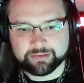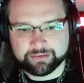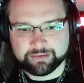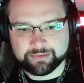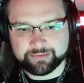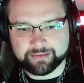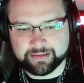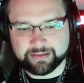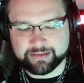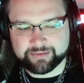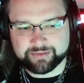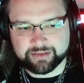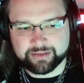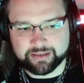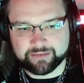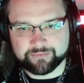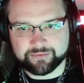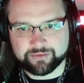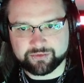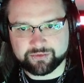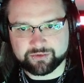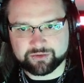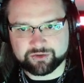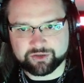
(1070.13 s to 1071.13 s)
that saves
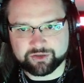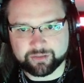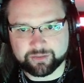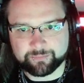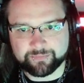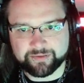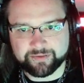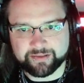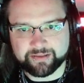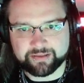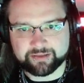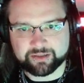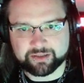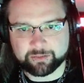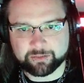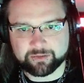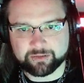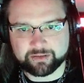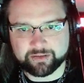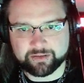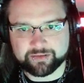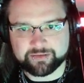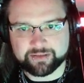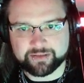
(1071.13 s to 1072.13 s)
us a job there come on
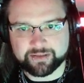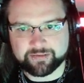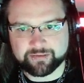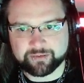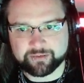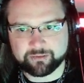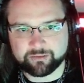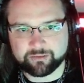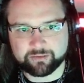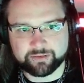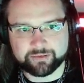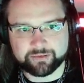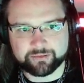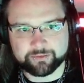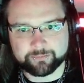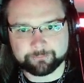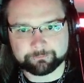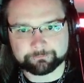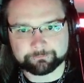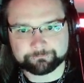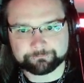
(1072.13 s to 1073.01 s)
guys get the haul in dump